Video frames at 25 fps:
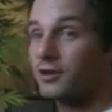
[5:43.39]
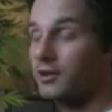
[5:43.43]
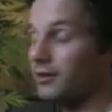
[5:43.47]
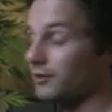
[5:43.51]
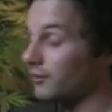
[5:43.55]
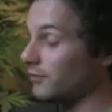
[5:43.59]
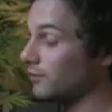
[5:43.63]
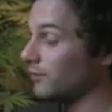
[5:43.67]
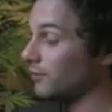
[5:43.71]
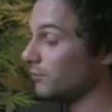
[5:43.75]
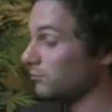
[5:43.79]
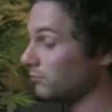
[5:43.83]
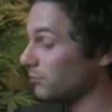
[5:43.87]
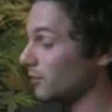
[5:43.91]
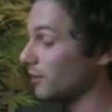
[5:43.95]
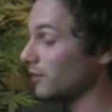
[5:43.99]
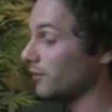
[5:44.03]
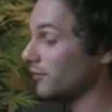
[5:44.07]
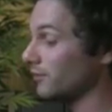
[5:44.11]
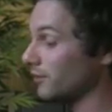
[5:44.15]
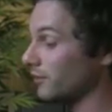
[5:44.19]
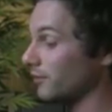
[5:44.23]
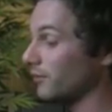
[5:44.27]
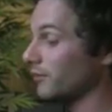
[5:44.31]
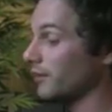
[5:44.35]
It's
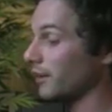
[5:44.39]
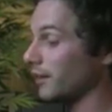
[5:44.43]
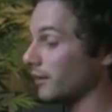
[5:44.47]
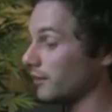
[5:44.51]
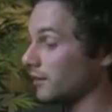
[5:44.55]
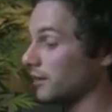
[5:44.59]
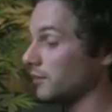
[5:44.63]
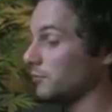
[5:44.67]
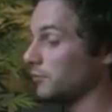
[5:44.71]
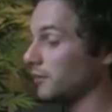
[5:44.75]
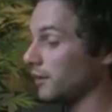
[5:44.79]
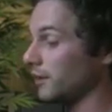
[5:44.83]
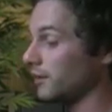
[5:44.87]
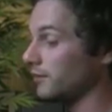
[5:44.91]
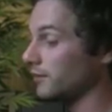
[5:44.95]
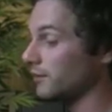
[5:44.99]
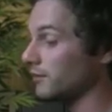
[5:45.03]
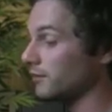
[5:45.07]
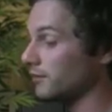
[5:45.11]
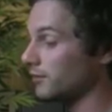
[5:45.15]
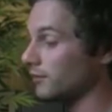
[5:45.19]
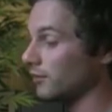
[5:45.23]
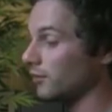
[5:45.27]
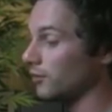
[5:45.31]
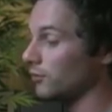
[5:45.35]
aesthetically
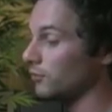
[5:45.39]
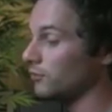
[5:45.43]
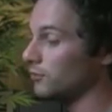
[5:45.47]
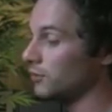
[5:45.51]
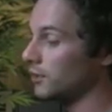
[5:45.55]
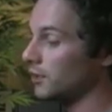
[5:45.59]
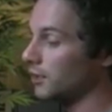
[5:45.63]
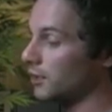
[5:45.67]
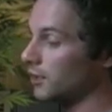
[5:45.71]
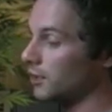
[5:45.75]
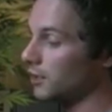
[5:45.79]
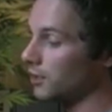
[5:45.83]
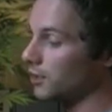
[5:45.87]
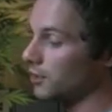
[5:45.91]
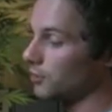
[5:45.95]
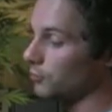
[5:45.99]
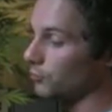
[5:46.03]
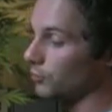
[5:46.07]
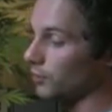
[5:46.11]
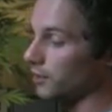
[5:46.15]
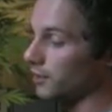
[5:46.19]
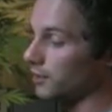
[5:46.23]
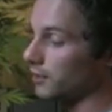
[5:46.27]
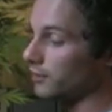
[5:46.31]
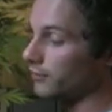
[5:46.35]
pleasing. So
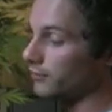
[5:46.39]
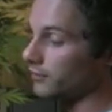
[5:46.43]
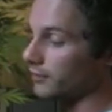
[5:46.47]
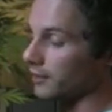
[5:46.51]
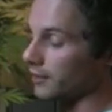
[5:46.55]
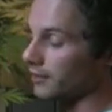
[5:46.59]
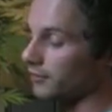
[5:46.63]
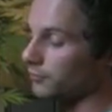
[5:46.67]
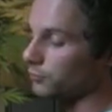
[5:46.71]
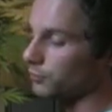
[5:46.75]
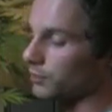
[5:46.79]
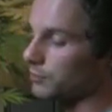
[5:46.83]
we use this.